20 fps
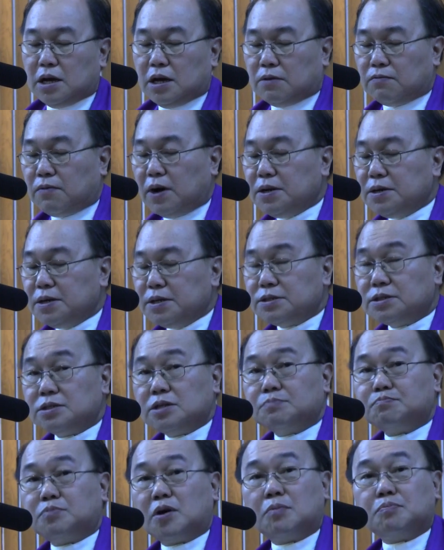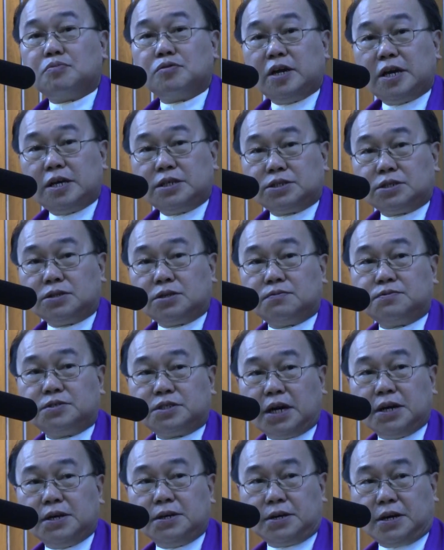What is the population of
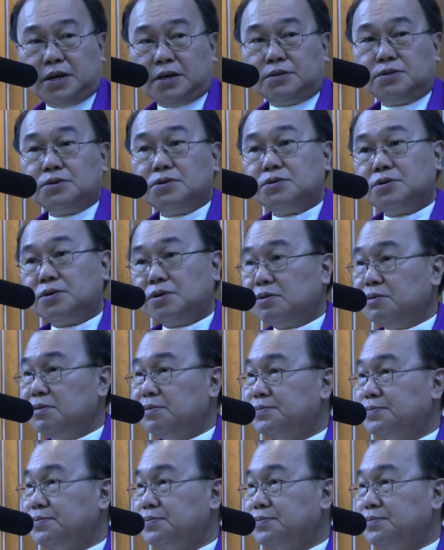China, do you know?